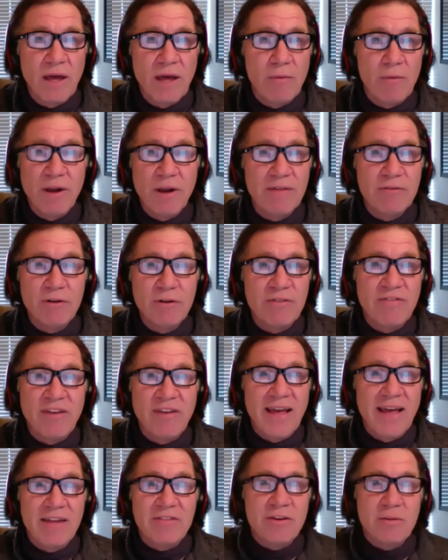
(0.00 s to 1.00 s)
whatever
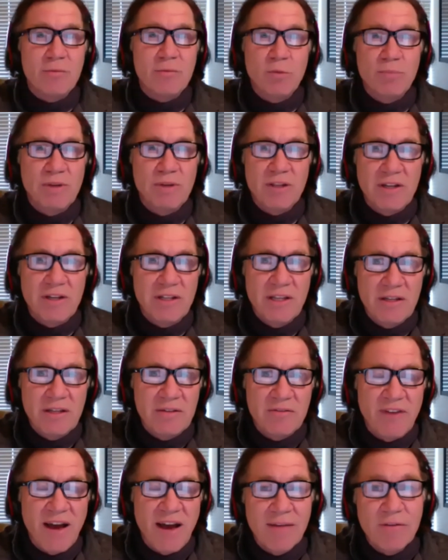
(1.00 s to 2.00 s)
advanced air mobility in
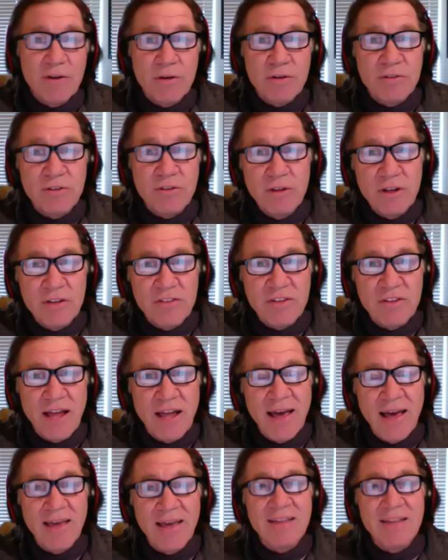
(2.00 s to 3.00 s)
5 years looks
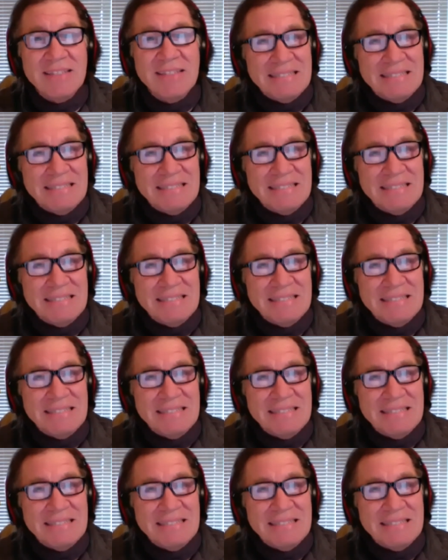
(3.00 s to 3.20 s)
like.